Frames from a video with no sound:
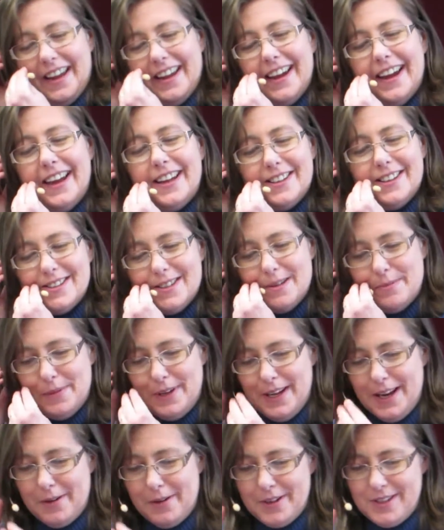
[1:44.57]
8
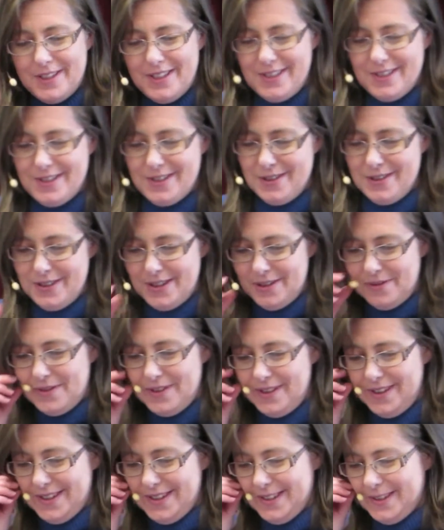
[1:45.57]
similarities, 2
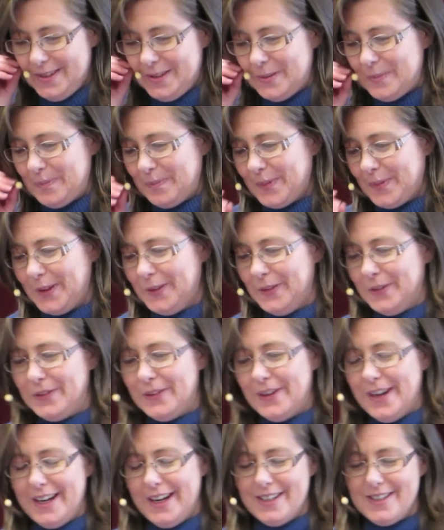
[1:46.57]
differences. All
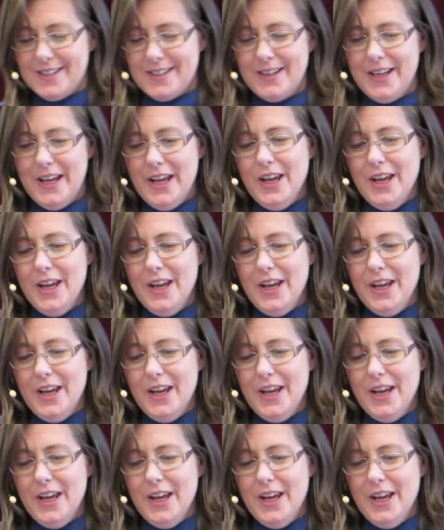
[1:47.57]
right.